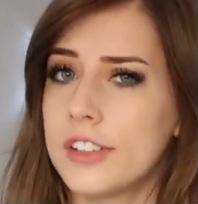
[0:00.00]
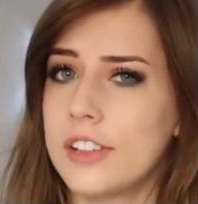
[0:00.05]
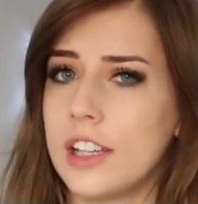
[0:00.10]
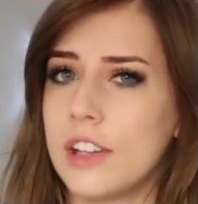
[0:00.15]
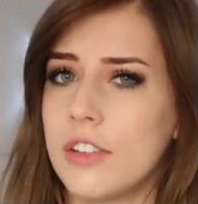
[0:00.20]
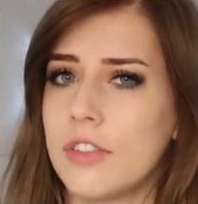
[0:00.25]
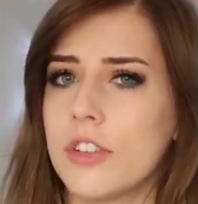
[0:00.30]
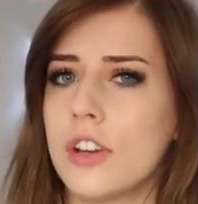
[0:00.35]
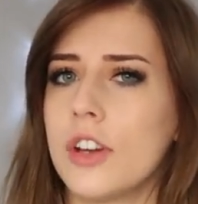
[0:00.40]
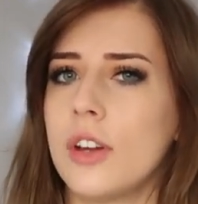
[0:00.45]

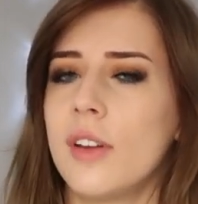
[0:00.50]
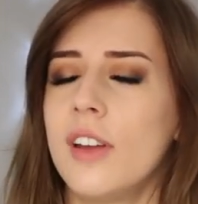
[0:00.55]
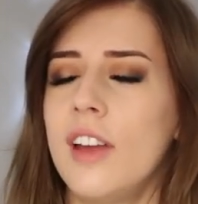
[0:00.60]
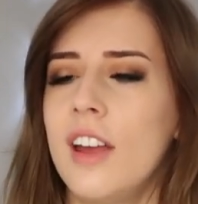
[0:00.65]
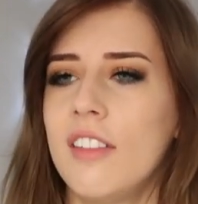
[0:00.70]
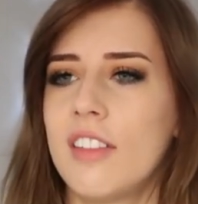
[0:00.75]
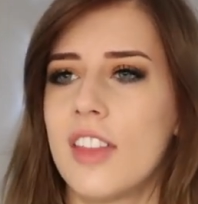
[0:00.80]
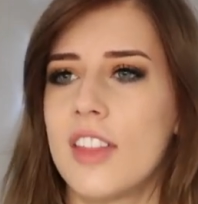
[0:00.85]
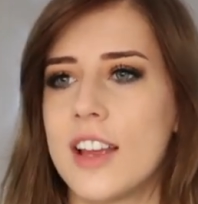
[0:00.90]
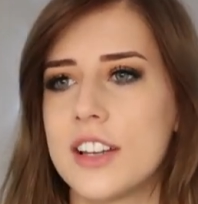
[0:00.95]
see-through,
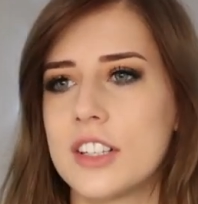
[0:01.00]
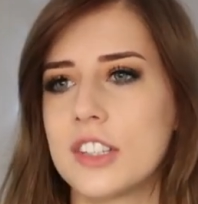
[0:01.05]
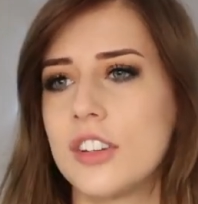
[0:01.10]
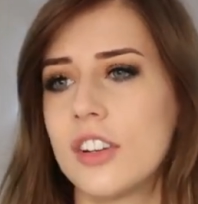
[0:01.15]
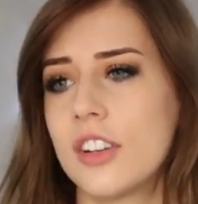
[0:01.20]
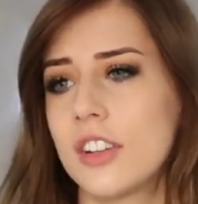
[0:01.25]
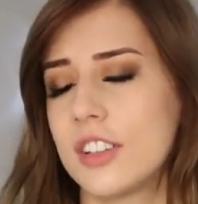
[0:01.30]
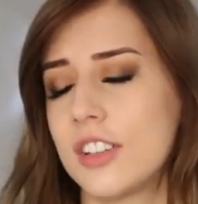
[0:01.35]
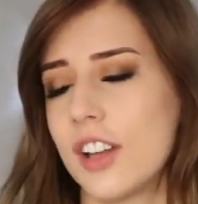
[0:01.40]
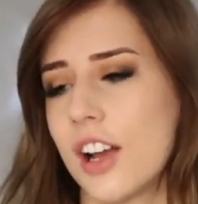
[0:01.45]
then that's good
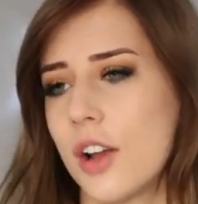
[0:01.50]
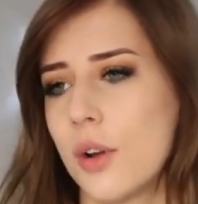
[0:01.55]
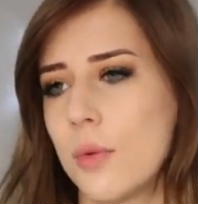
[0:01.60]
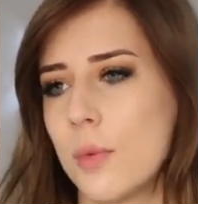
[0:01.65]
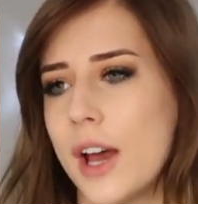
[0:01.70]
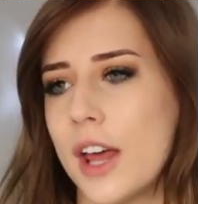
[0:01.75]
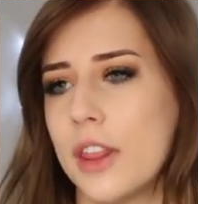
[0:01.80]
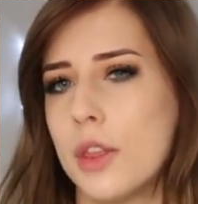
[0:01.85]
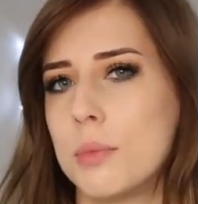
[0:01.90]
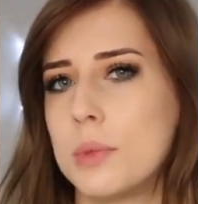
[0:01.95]
because I can
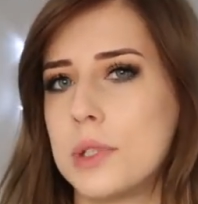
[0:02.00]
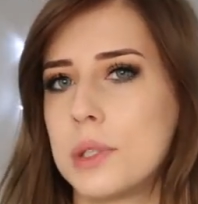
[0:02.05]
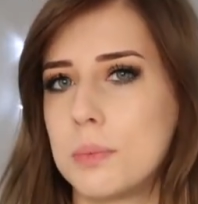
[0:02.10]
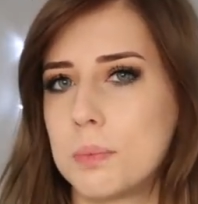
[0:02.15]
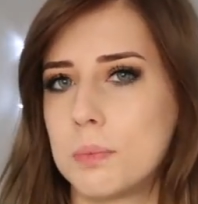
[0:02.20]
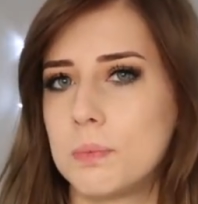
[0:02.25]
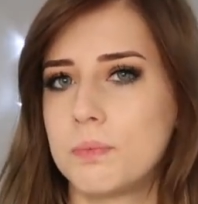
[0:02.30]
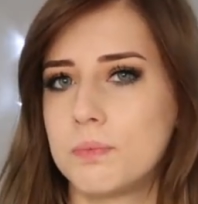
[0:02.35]
wear them as